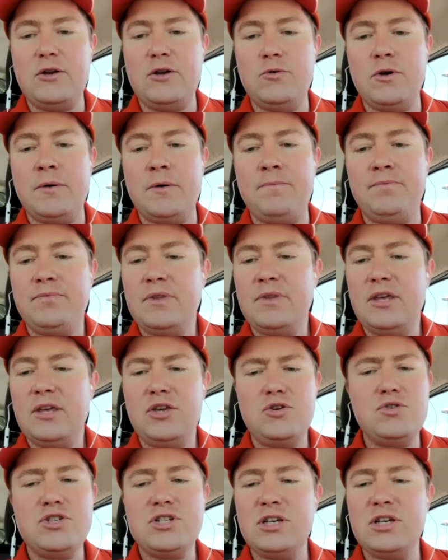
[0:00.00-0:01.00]
to him,
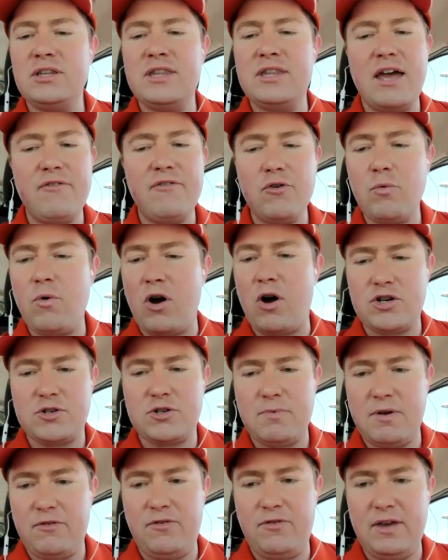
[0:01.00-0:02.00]
"You shall never wash
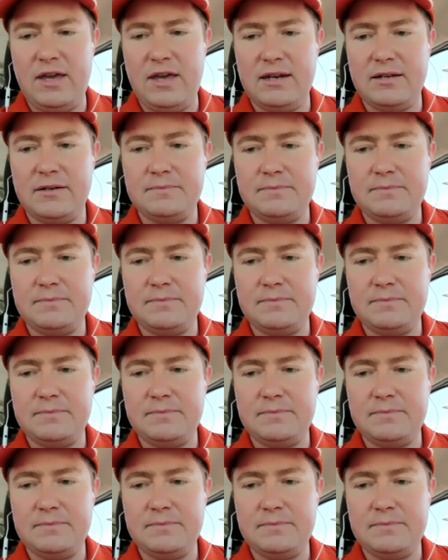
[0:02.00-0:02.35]
my feet."